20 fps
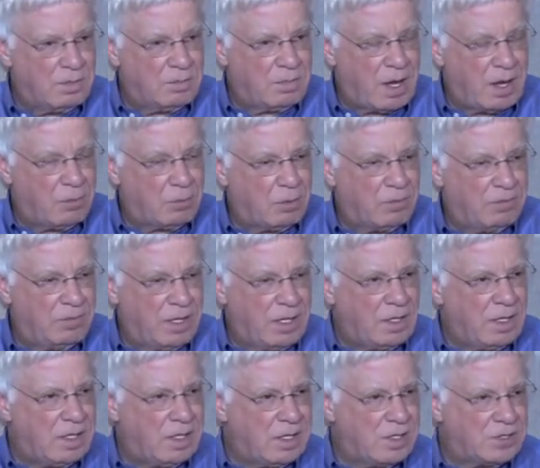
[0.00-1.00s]
by
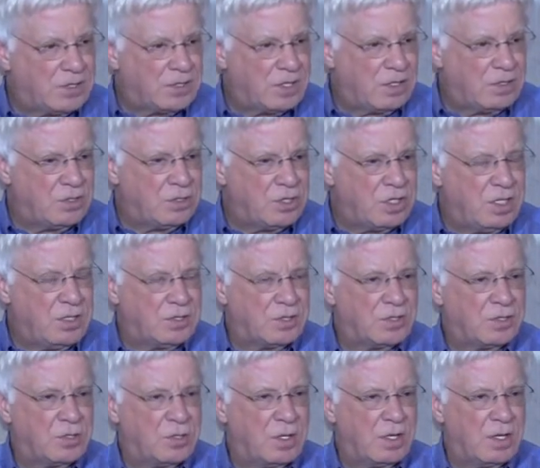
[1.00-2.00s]
revealing his son
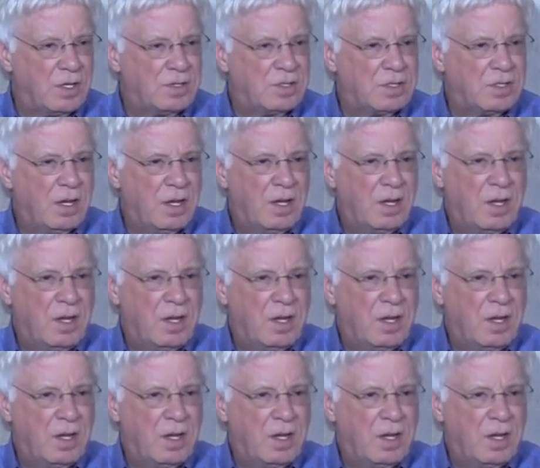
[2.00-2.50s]
Jesus to us